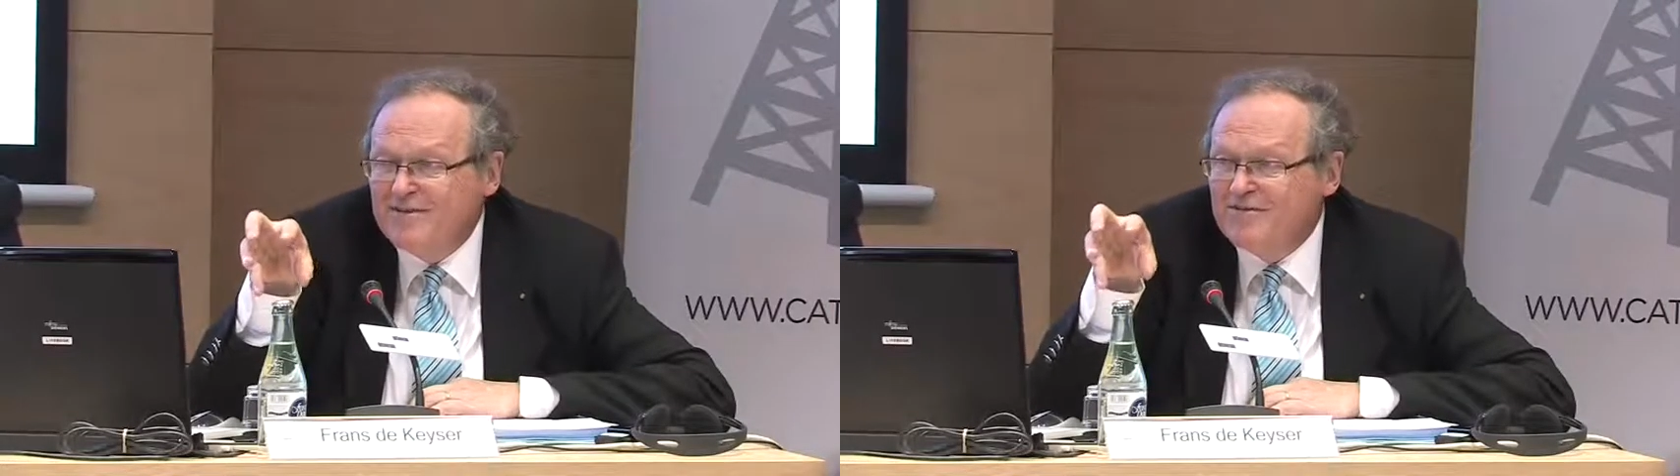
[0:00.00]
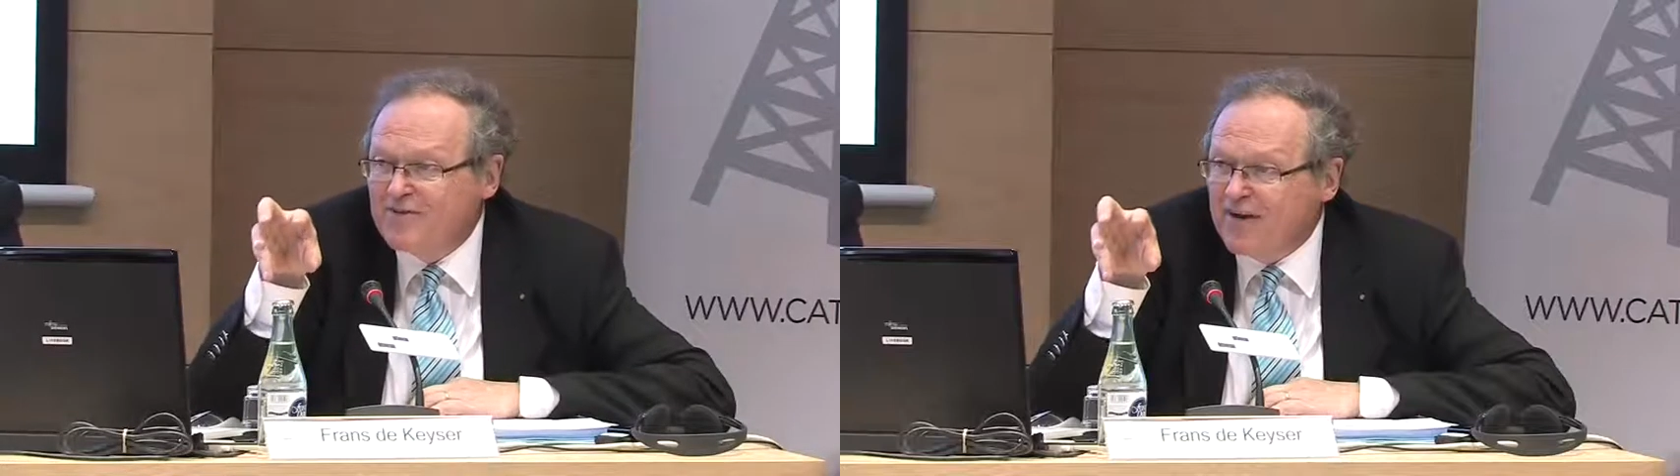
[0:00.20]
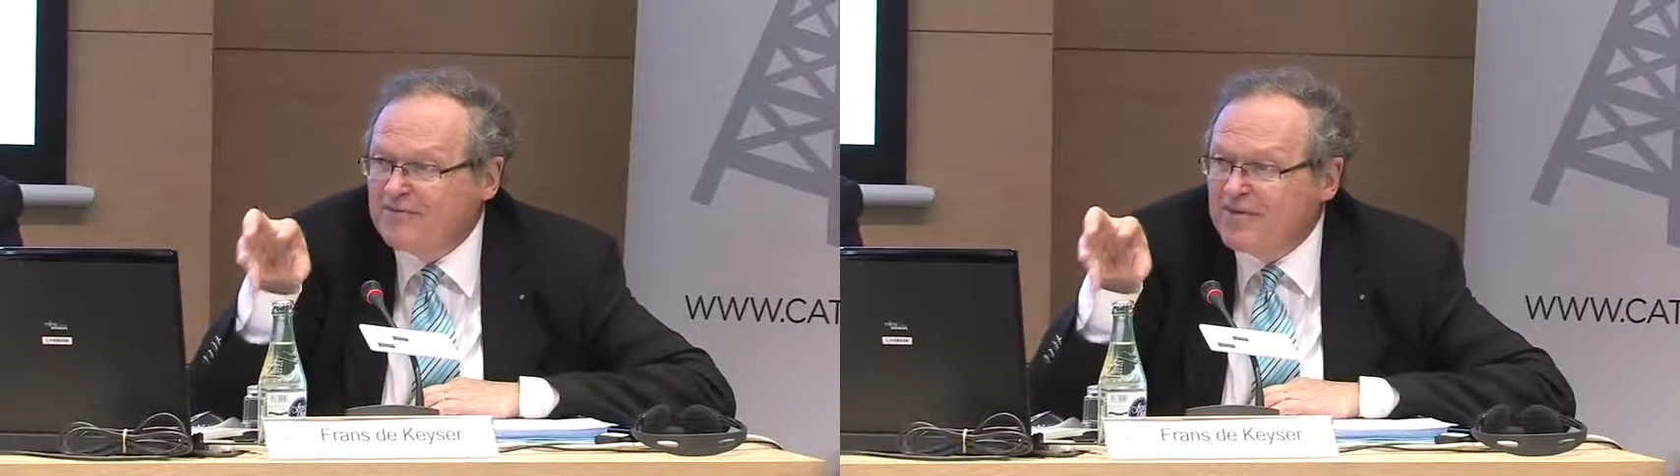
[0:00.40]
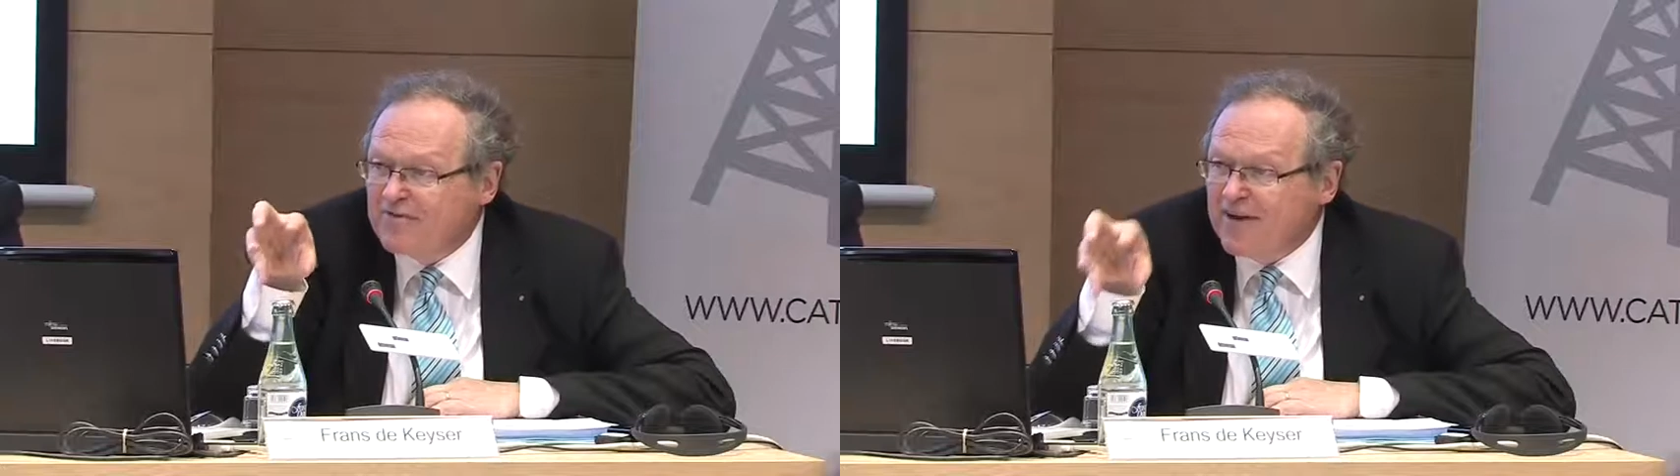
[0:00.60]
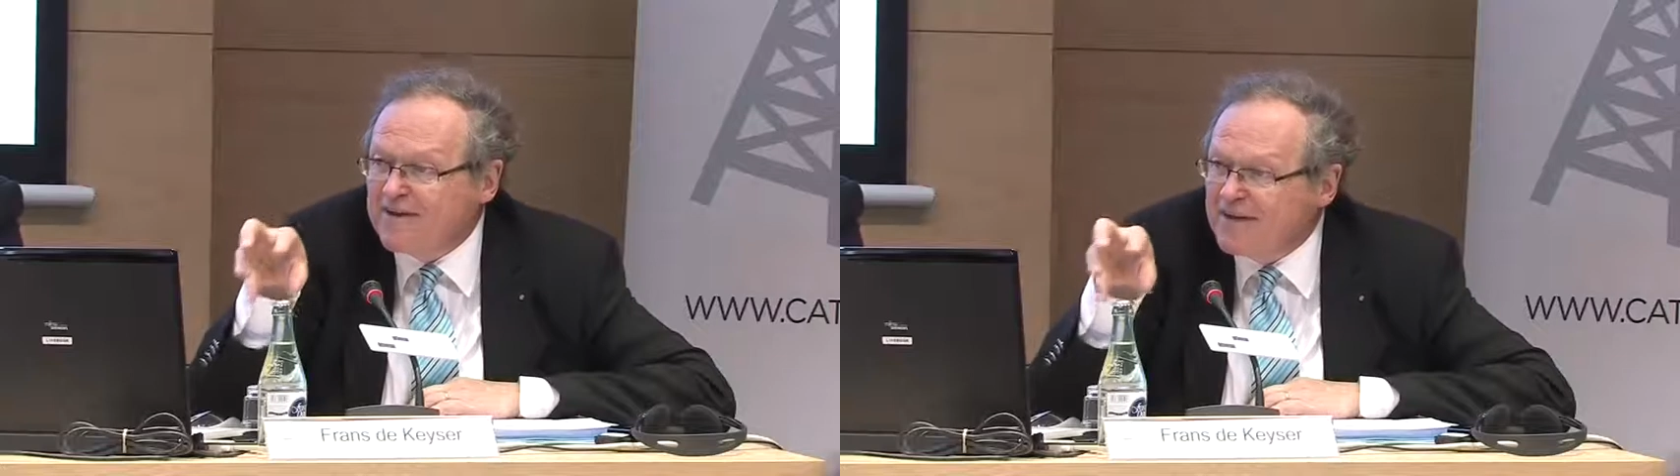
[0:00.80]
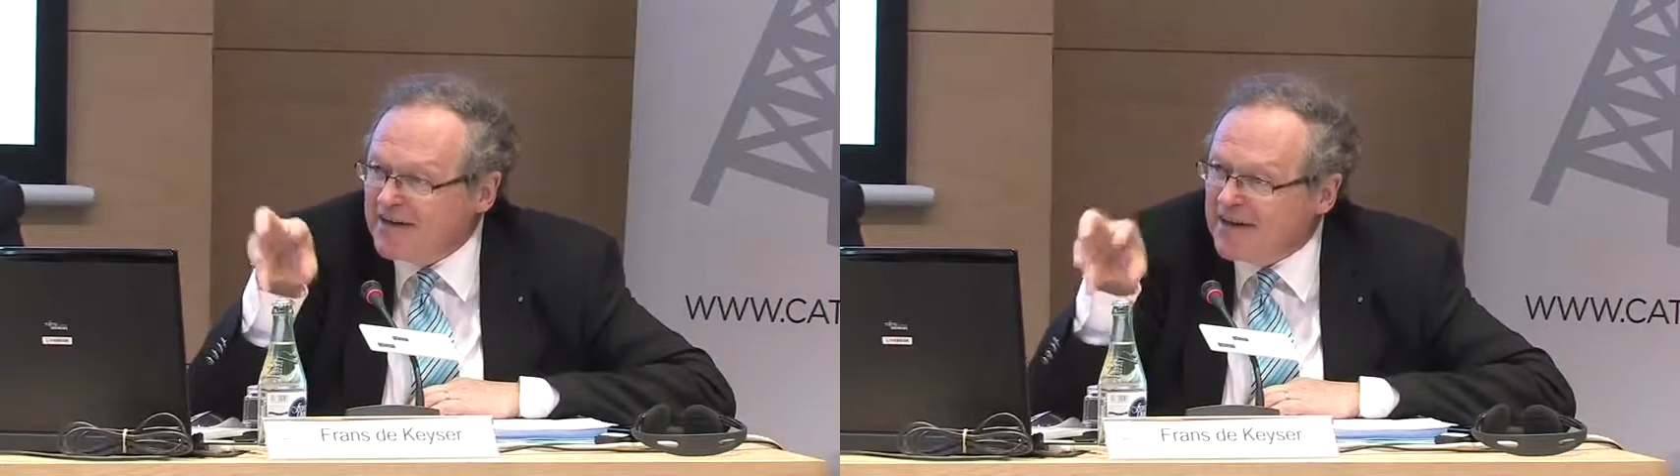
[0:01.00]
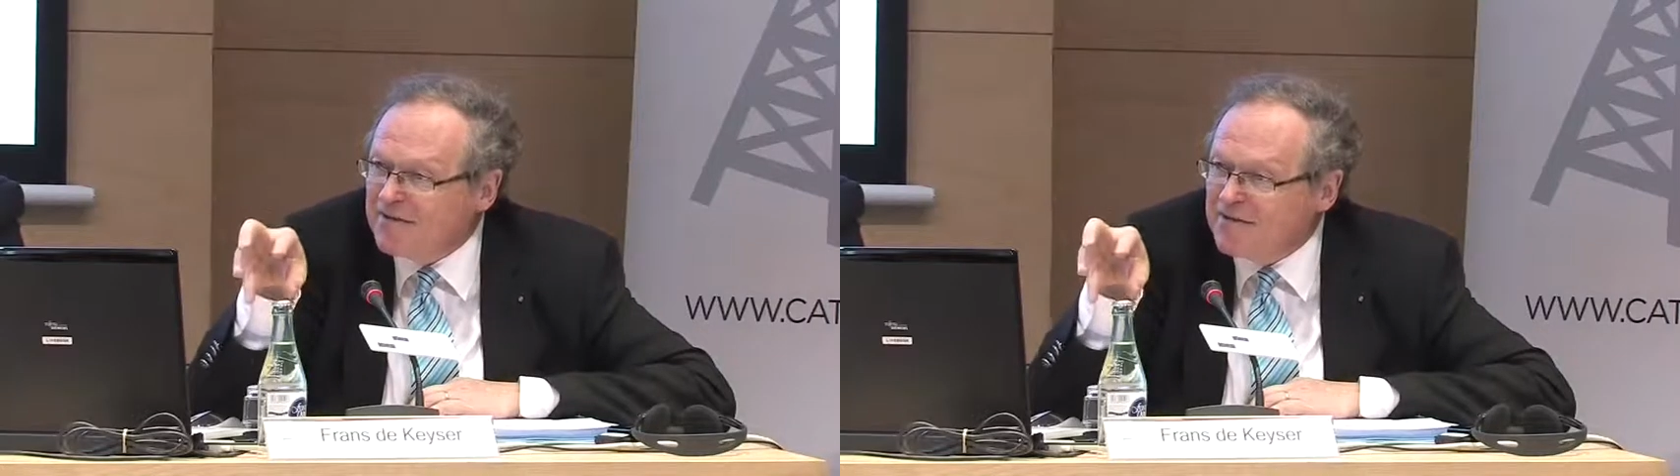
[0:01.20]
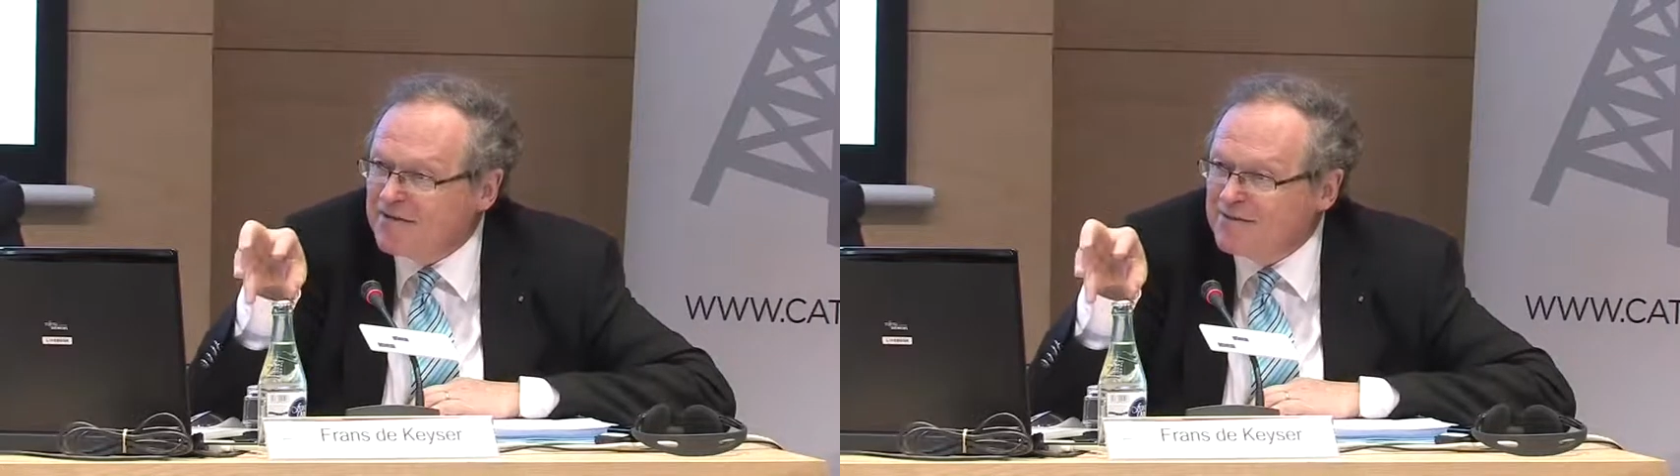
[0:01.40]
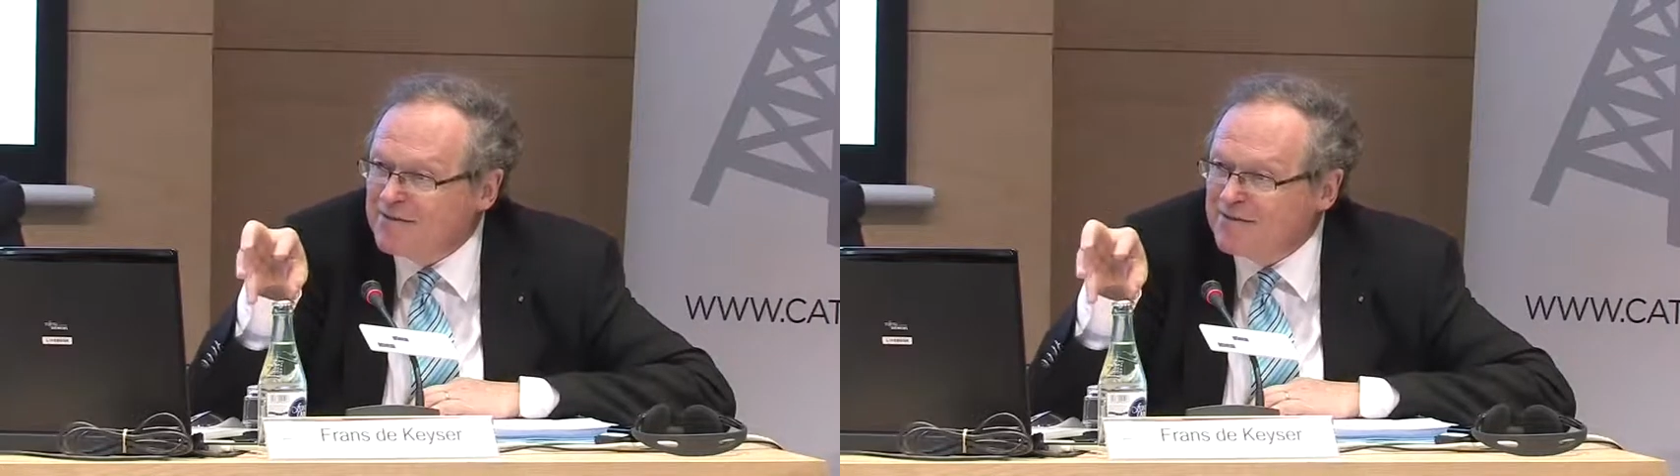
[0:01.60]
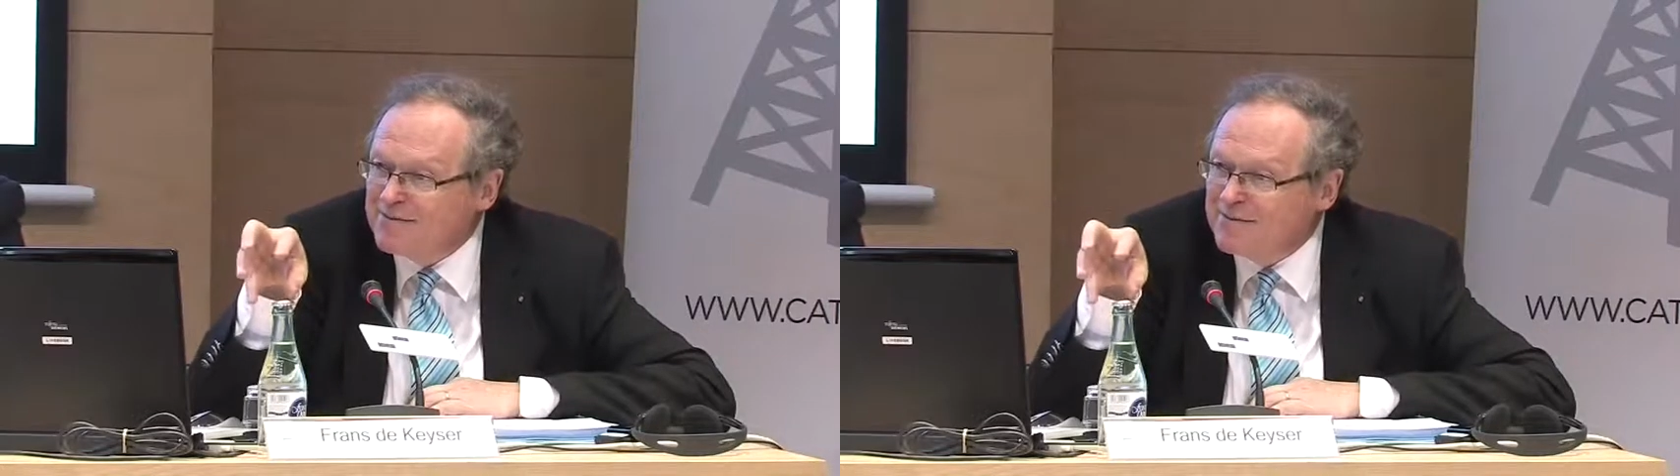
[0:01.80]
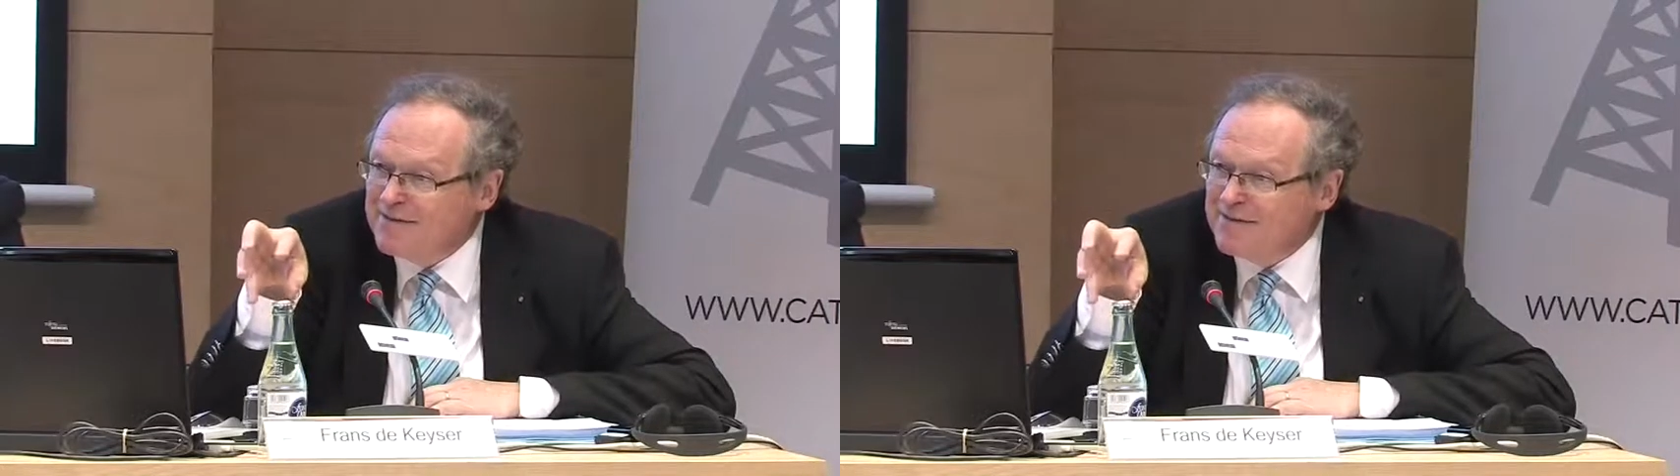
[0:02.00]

from the fact that they are capital of Europe,